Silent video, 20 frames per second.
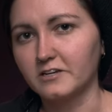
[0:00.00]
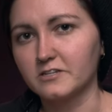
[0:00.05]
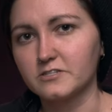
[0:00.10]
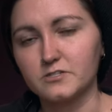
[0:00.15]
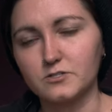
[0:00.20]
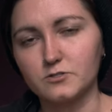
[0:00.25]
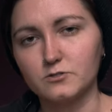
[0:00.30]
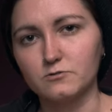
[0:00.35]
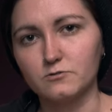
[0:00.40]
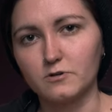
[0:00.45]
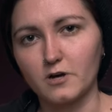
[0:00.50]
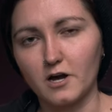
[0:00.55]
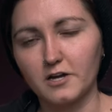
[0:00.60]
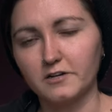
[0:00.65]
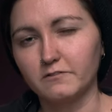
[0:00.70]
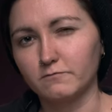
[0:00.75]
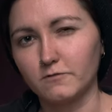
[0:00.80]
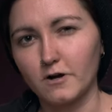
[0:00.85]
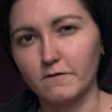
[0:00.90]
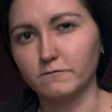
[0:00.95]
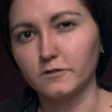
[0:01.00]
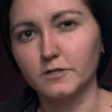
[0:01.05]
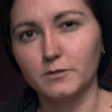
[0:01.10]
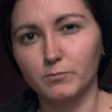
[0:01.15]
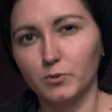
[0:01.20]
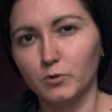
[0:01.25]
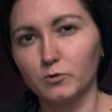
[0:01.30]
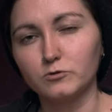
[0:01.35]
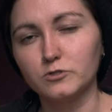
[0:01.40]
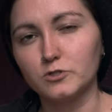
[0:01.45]
because you kind of roughly
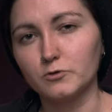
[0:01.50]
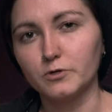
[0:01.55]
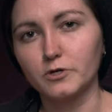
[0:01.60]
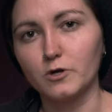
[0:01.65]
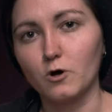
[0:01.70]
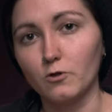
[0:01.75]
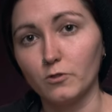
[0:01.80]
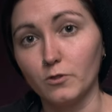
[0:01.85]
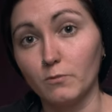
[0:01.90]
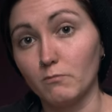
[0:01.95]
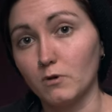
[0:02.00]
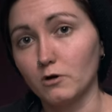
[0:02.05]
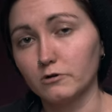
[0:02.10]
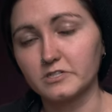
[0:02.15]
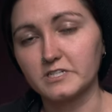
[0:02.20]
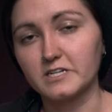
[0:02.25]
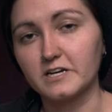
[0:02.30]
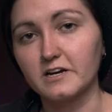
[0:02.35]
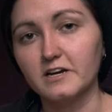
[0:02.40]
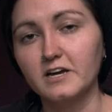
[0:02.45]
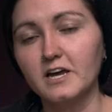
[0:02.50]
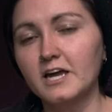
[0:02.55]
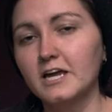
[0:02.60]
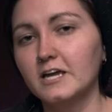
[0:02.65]
pull to it on the monitor.